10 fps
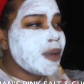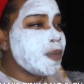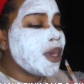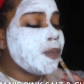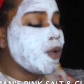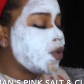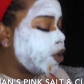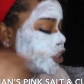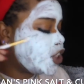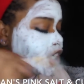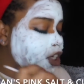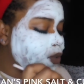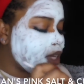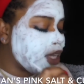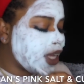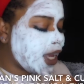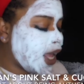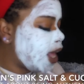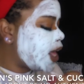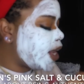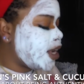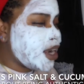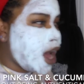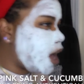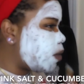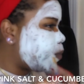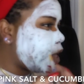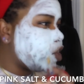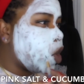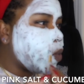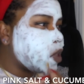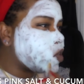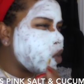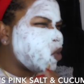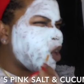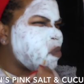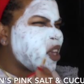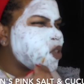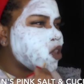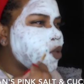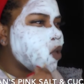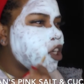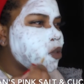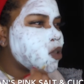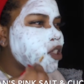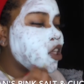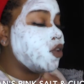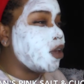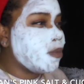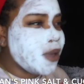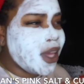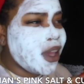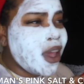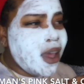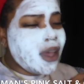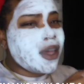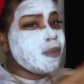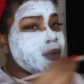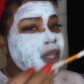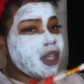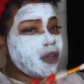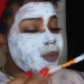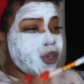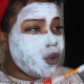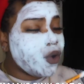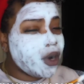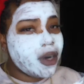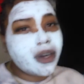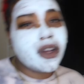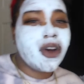People are genuinely no one's gonna mess with you 100%. You can be completely pure.